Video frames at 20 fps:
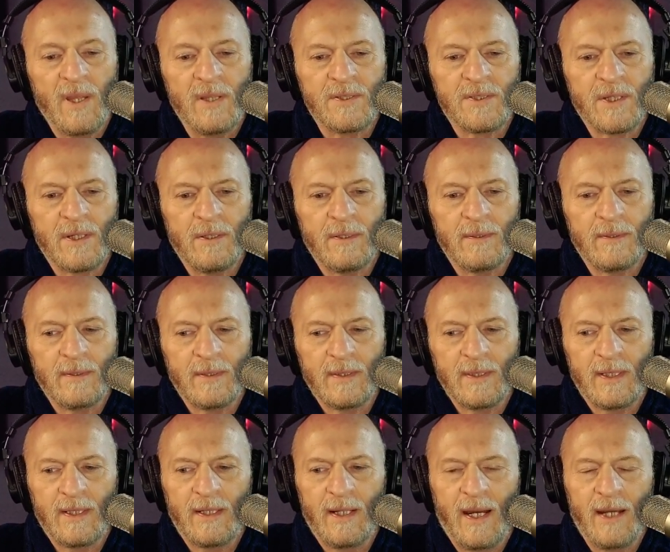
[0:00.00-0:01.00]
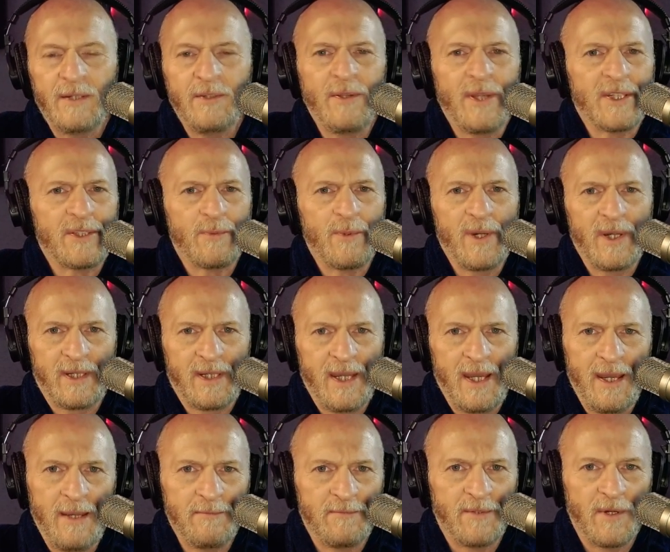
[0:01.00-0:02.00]
And so I knew that's where it
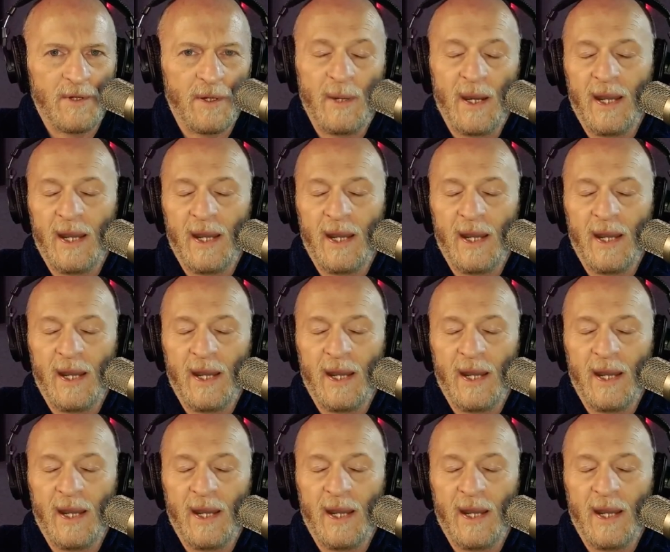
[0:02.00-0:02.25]
came from.